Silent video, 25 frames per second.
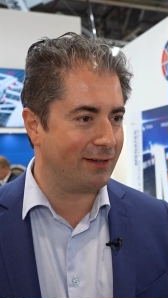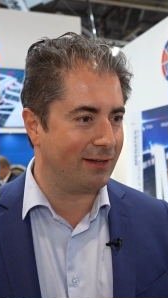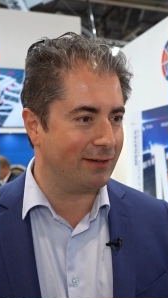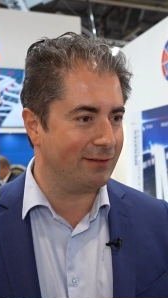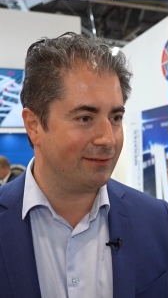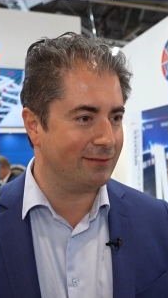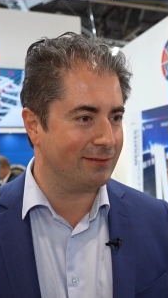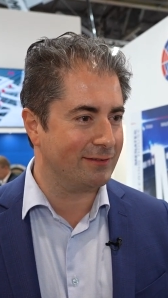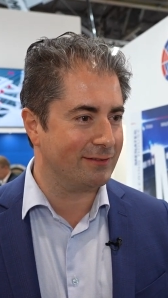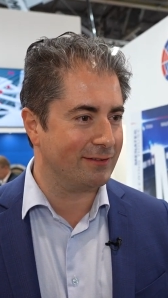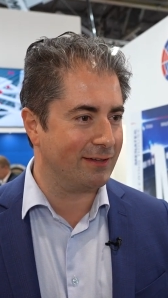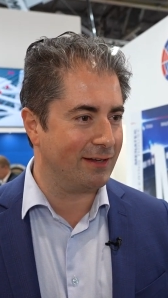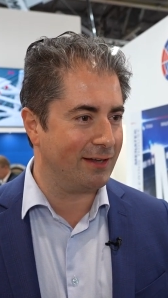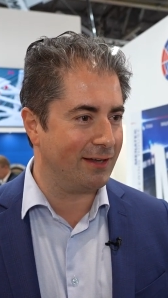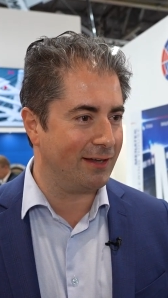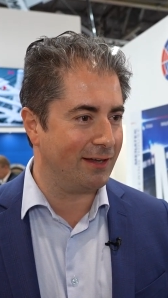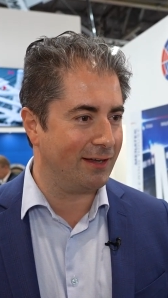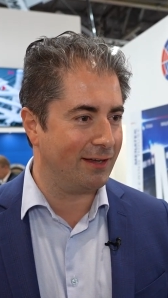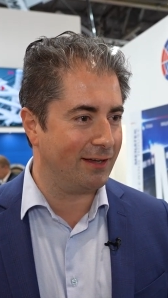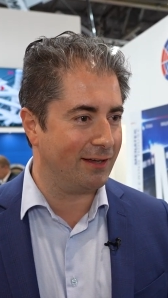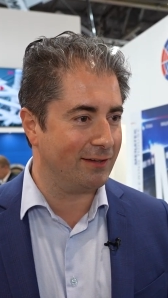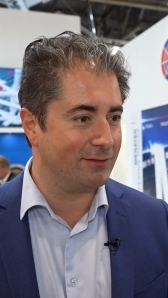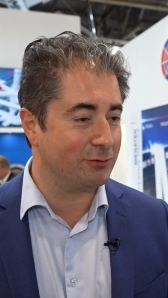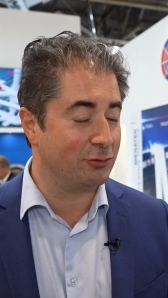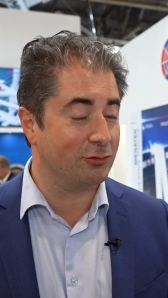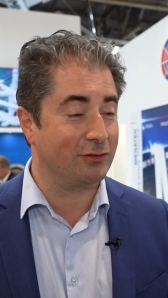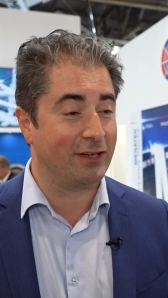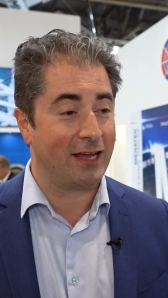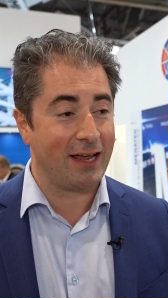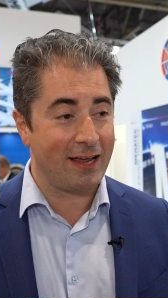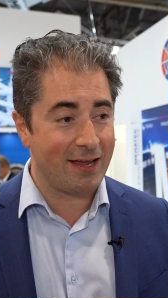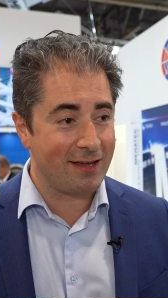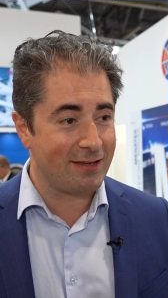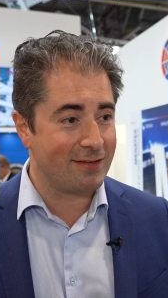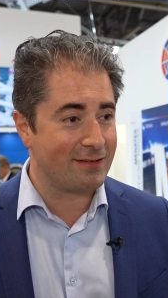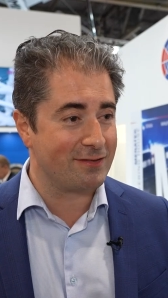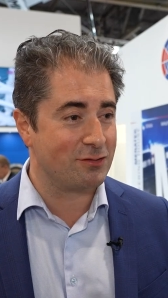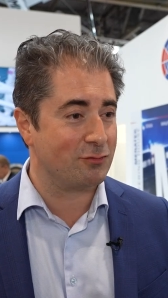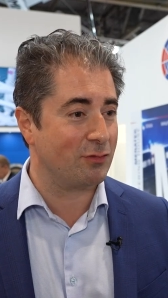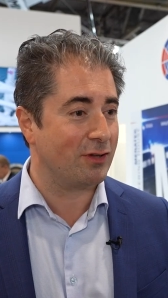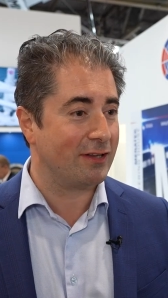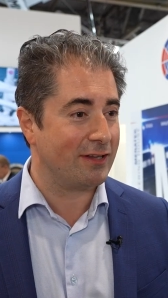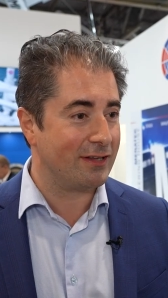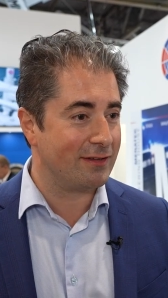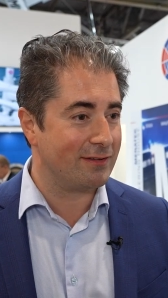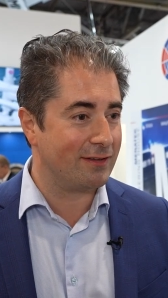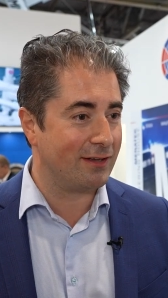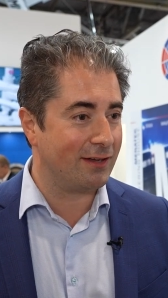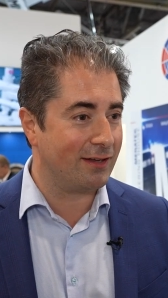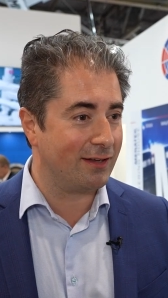And uh, today is
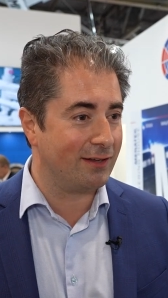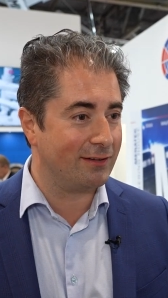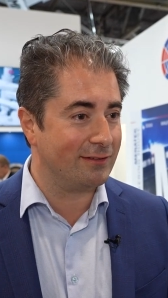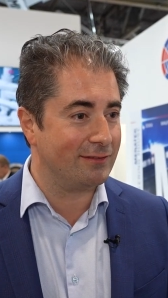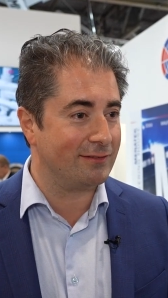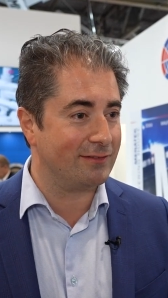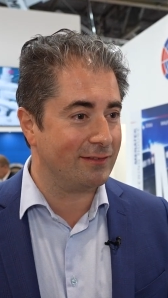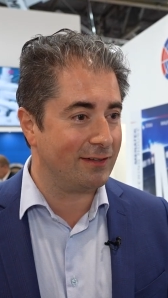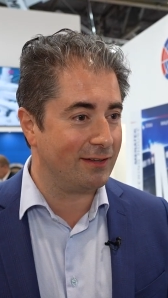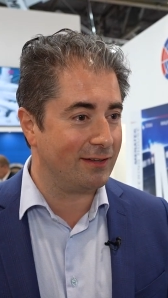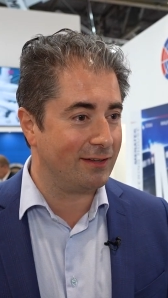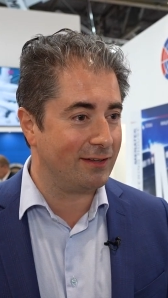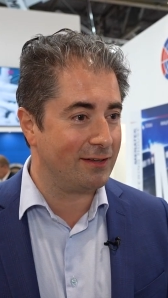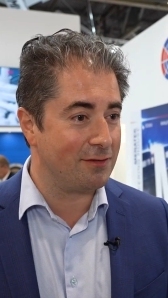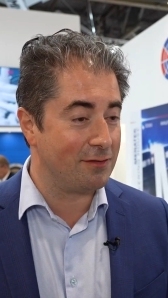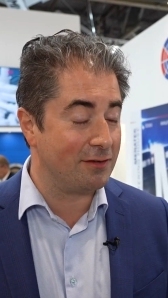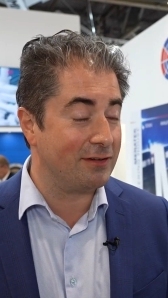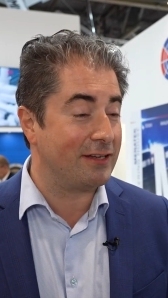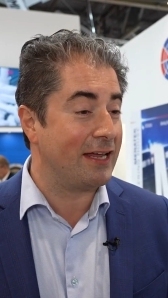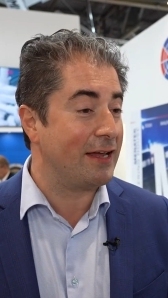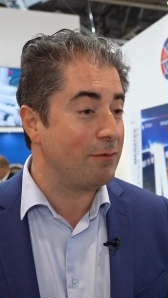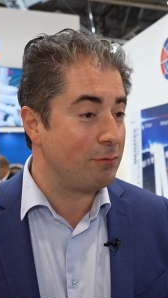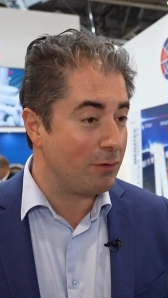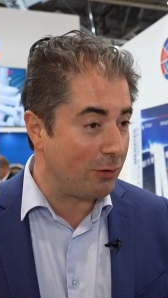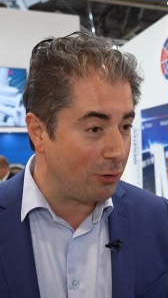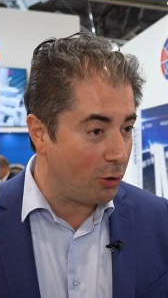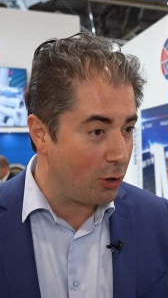really the, the, the, day we